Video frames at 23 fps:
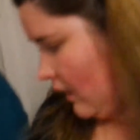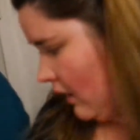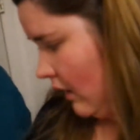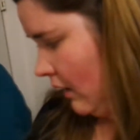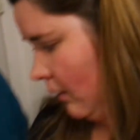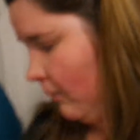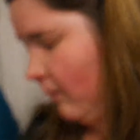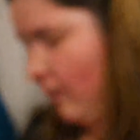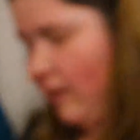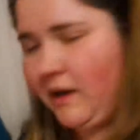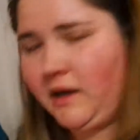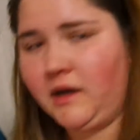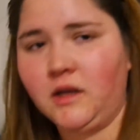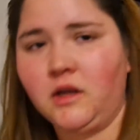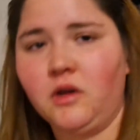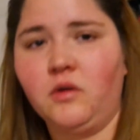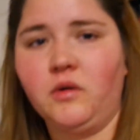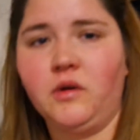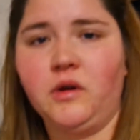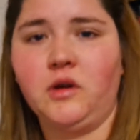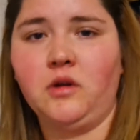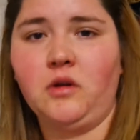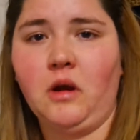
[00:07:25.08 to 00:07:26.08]
Um, I didn't
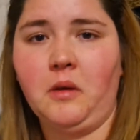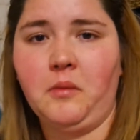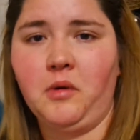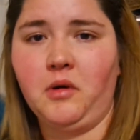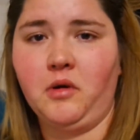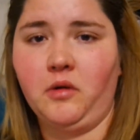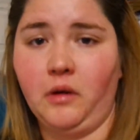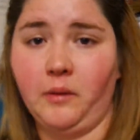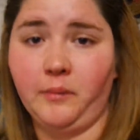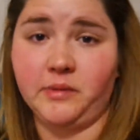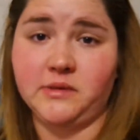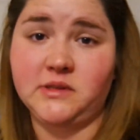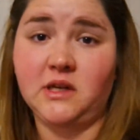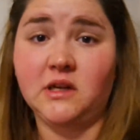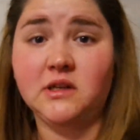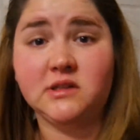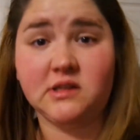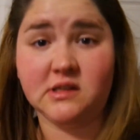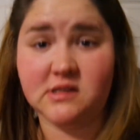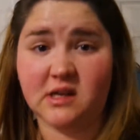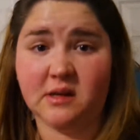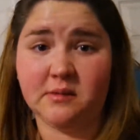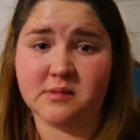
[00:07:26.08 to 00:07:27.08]
go into Grandma and Grandpa's
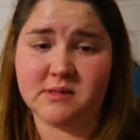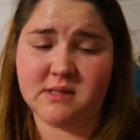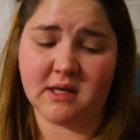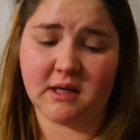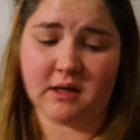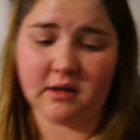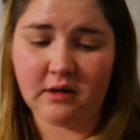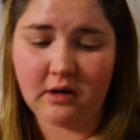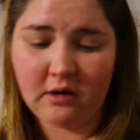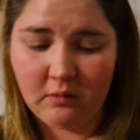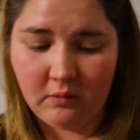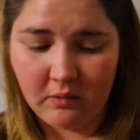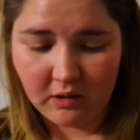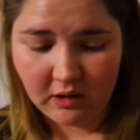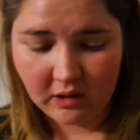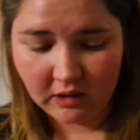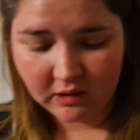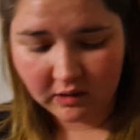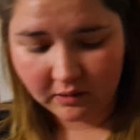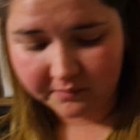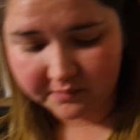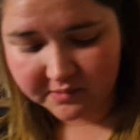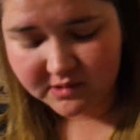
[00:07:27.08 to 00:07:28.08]
house because I'm sick and I don't want
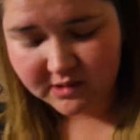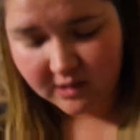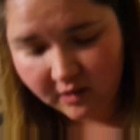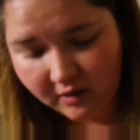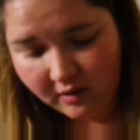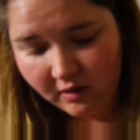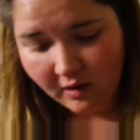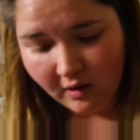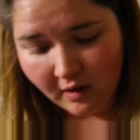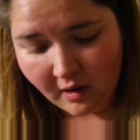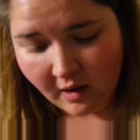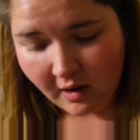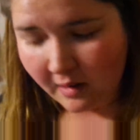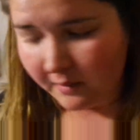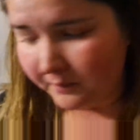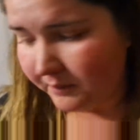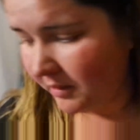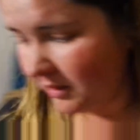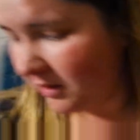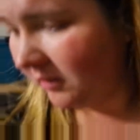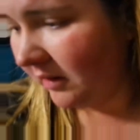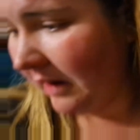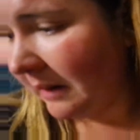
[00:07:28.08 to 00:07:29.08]
to get them sick.
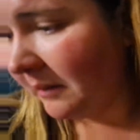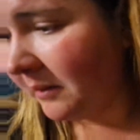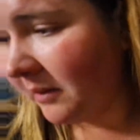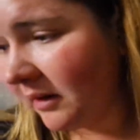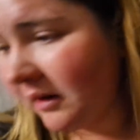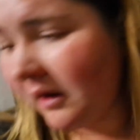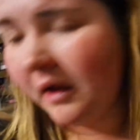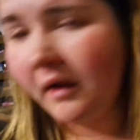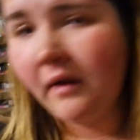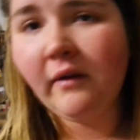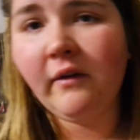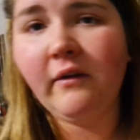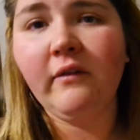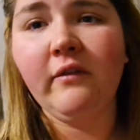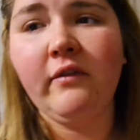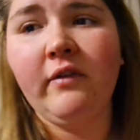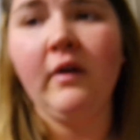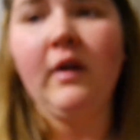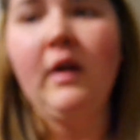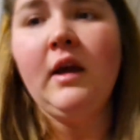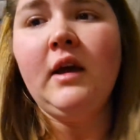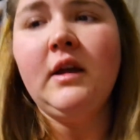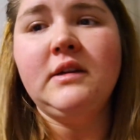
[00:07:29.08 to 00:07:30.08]
But Grandma
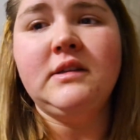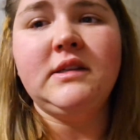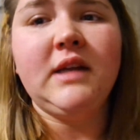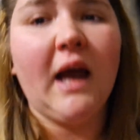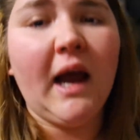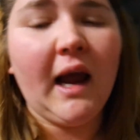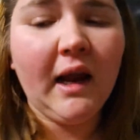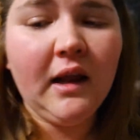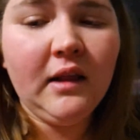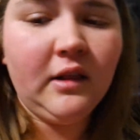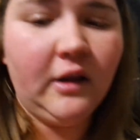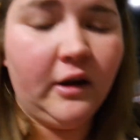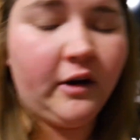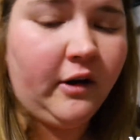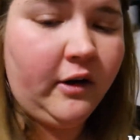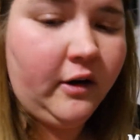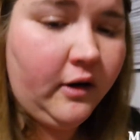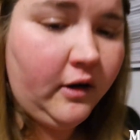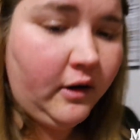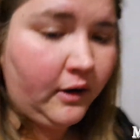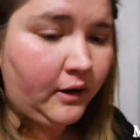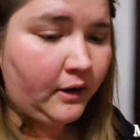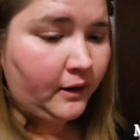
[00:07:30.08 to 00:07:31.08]
gave
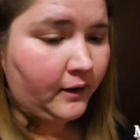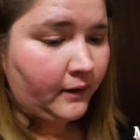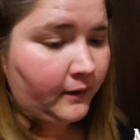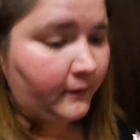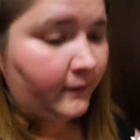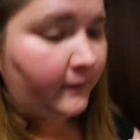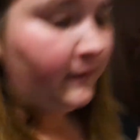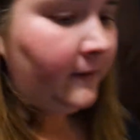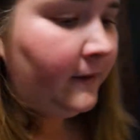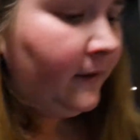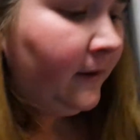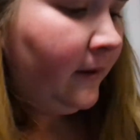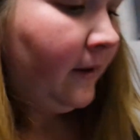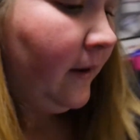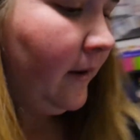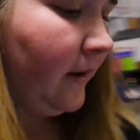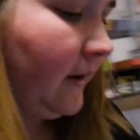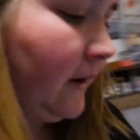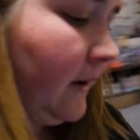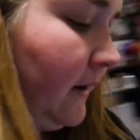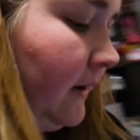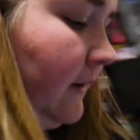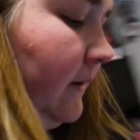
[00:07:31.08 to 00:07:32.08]
Tyler,
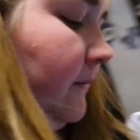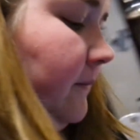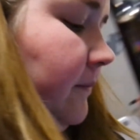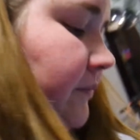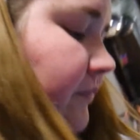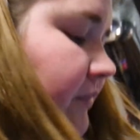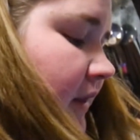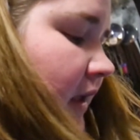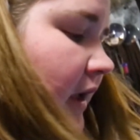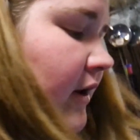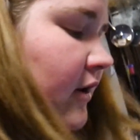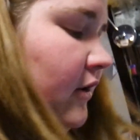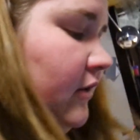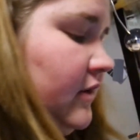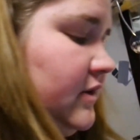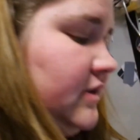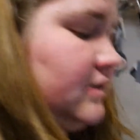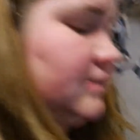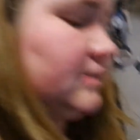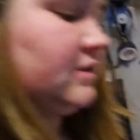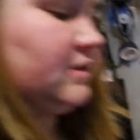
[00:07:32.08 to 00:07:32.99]
um, I know this